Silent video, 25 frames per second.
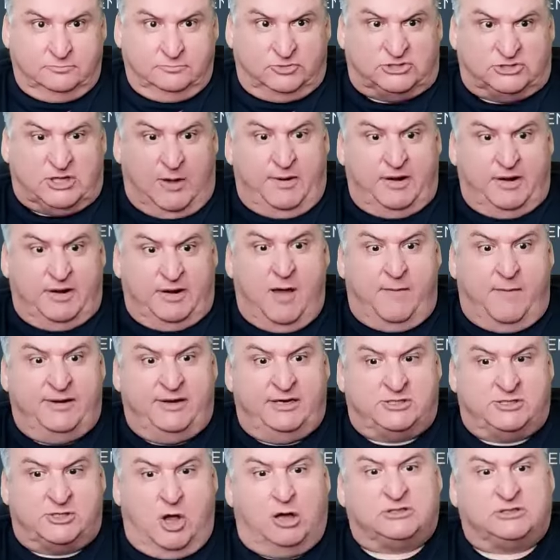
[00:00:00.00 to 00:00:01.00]
someone coming
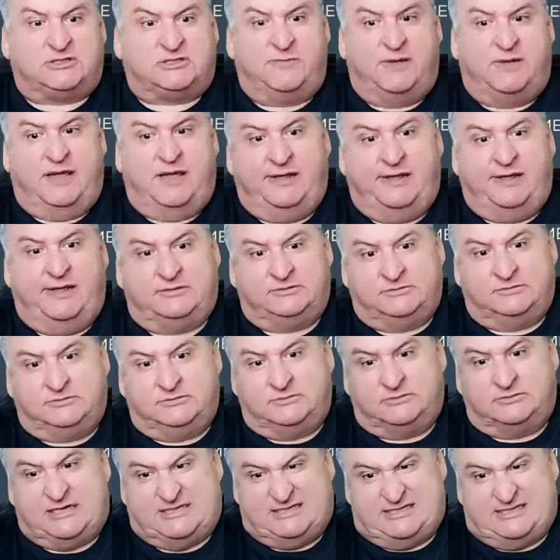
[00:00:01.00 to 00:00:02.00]
to talk to me
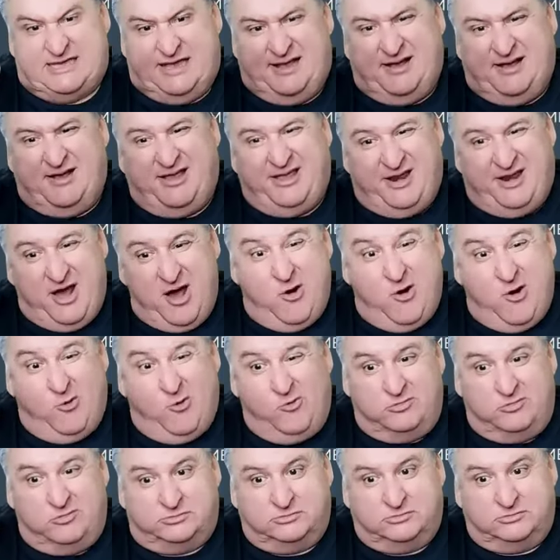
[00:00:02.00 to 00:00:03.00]
and saying,
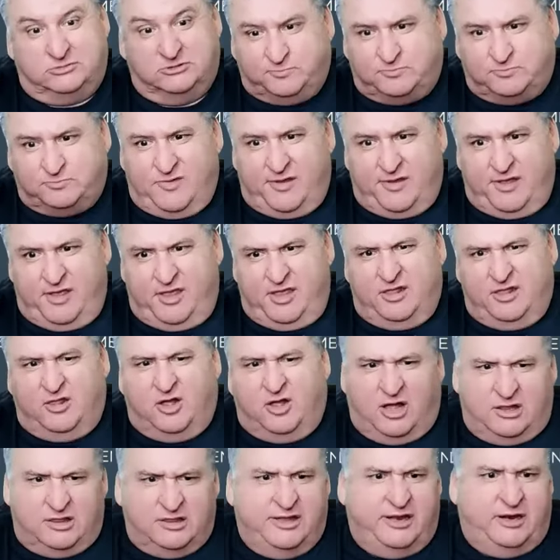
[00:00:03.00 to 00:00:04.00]
you
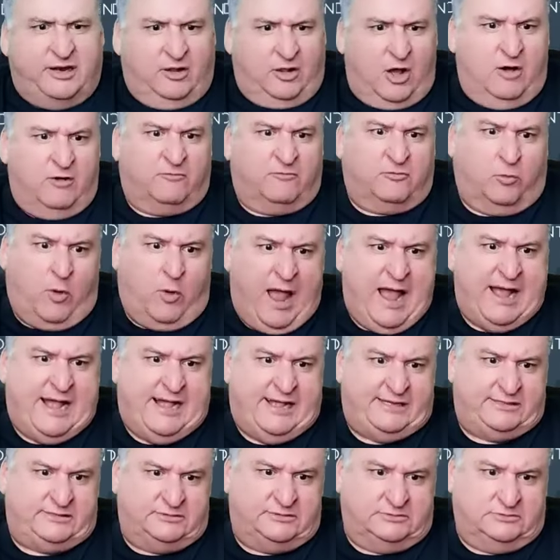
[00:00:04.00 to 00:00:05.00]
look a little
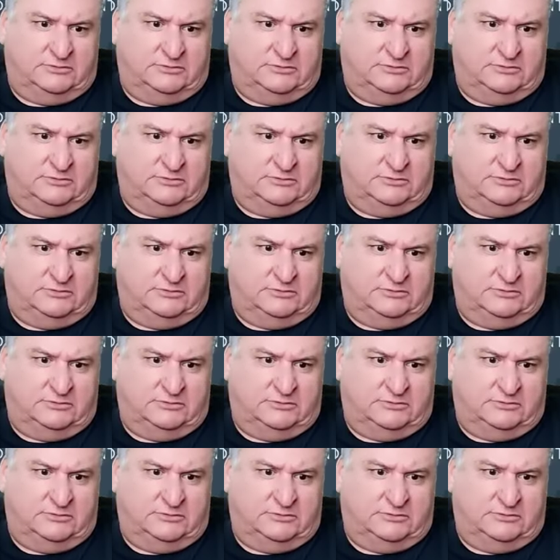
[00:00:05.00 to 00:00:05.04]
overweight.